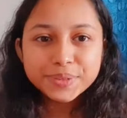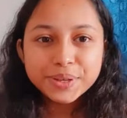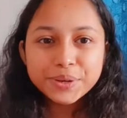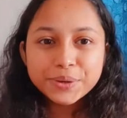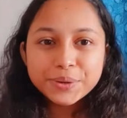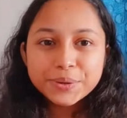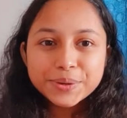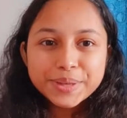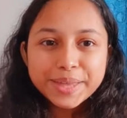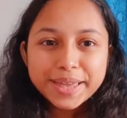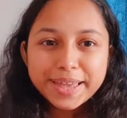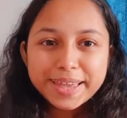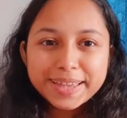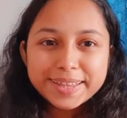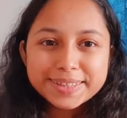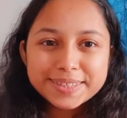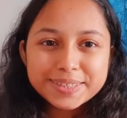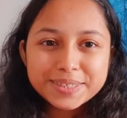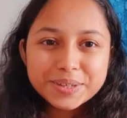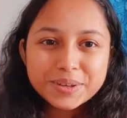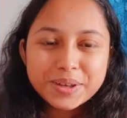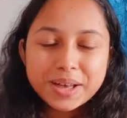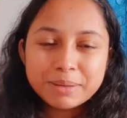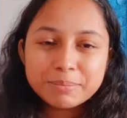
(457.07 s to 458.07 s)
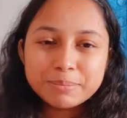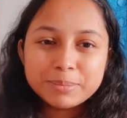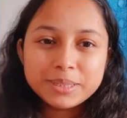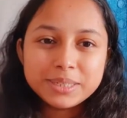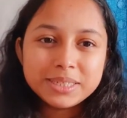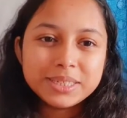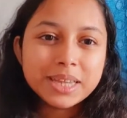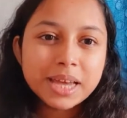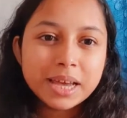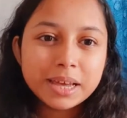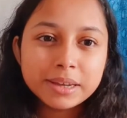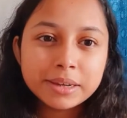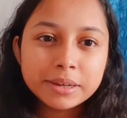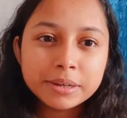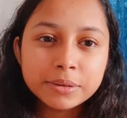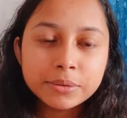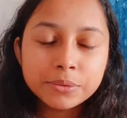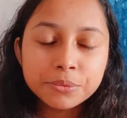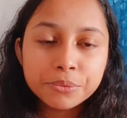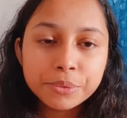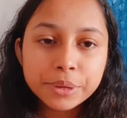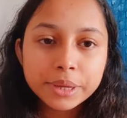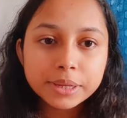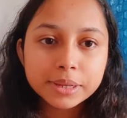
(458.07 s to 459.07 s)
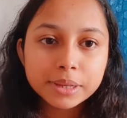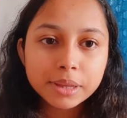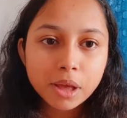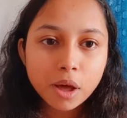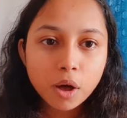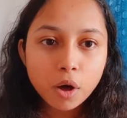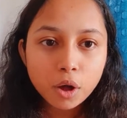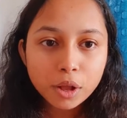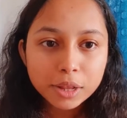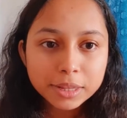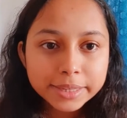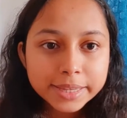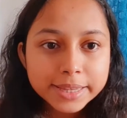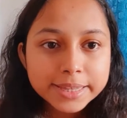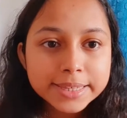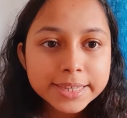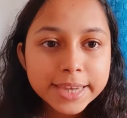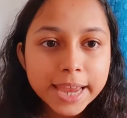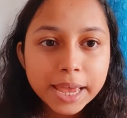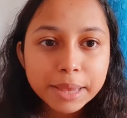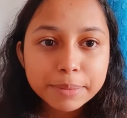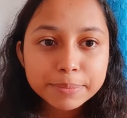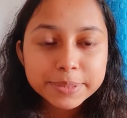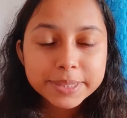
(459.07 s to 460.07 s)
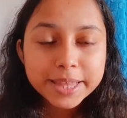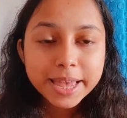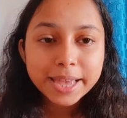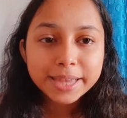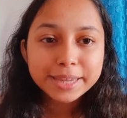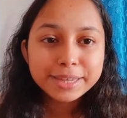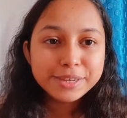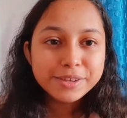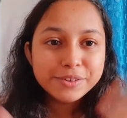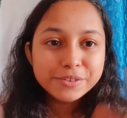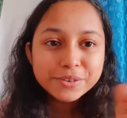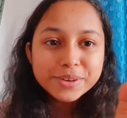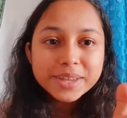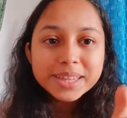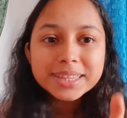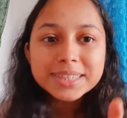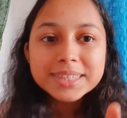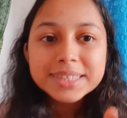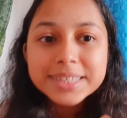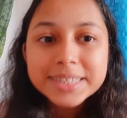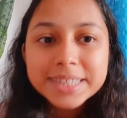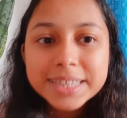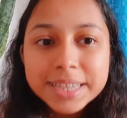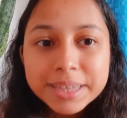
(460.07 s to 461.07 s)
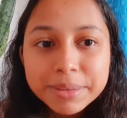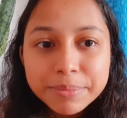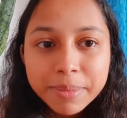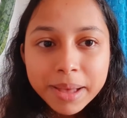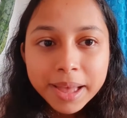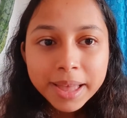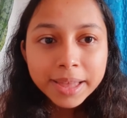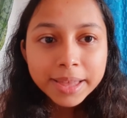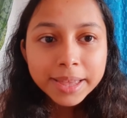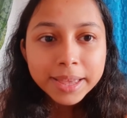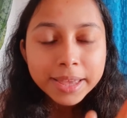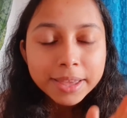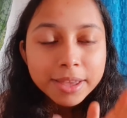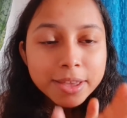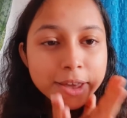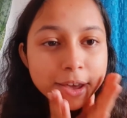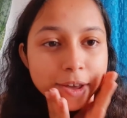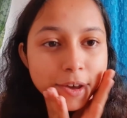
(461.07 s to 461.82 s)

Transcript: Okay, so I'm done with all the steps and you can see my